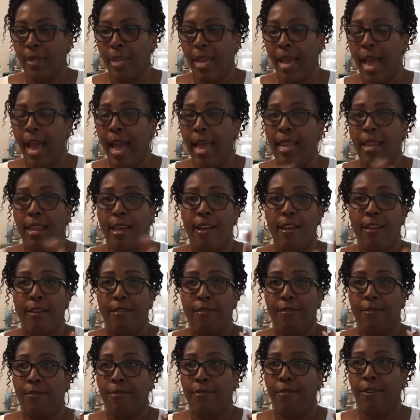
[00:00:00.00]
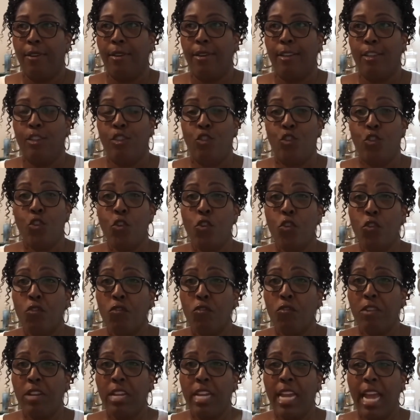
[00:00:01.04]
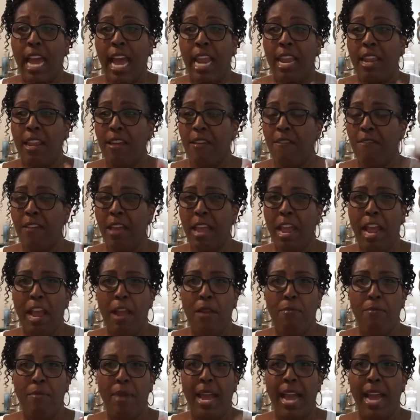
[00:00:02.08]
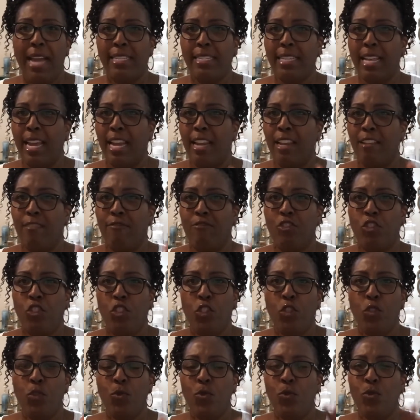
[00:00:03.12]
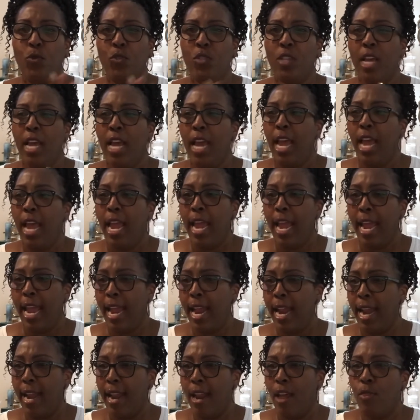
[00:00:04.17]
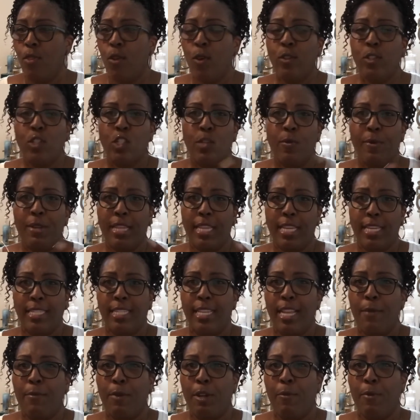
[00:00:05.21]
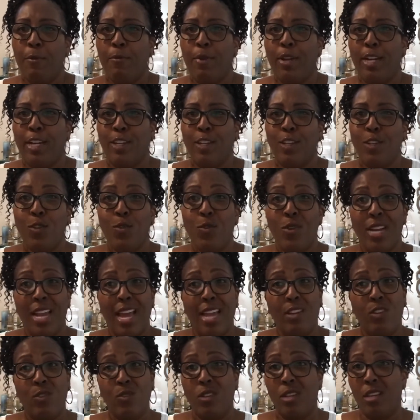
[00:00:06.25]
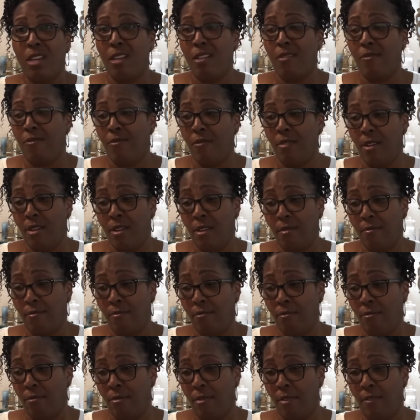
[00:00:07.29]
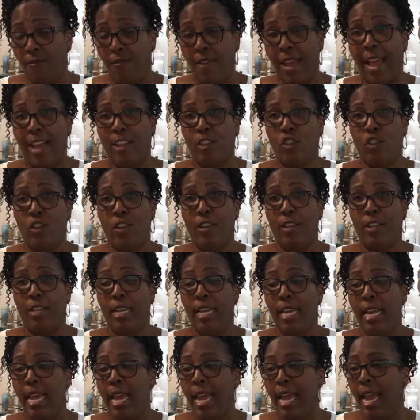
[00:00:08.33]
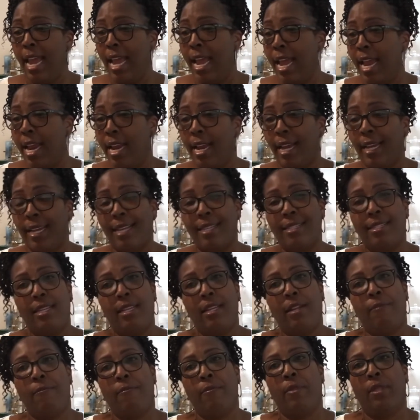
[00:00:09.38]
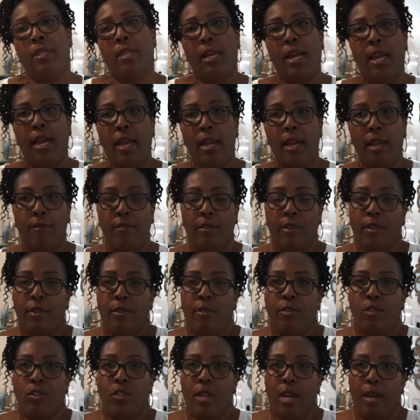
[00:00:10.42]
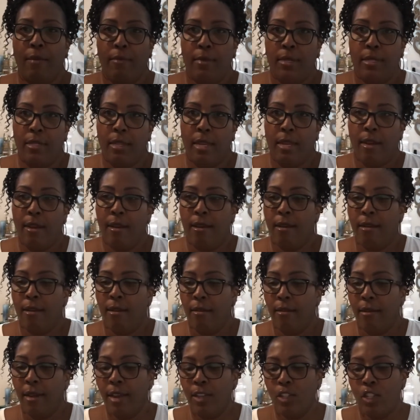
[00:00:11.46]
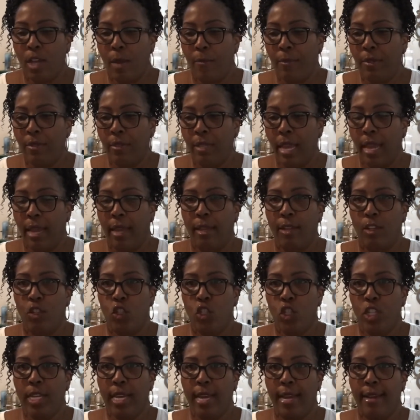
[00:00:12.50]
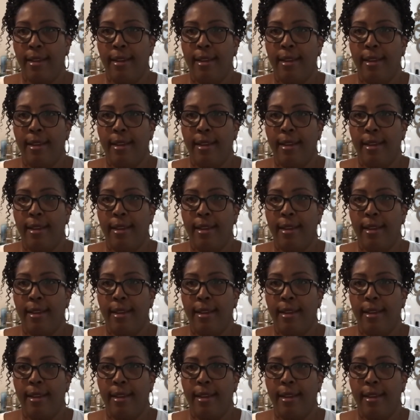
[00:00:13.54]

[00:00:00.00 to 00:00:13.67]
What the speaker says: I love jewelry, I love handbags, I love shoes, and those are some of the things that I'm going to be bringing to you, and I do love fashion. And like I said, I have a huge shop in Say Hall, not a shop in Say, Shein.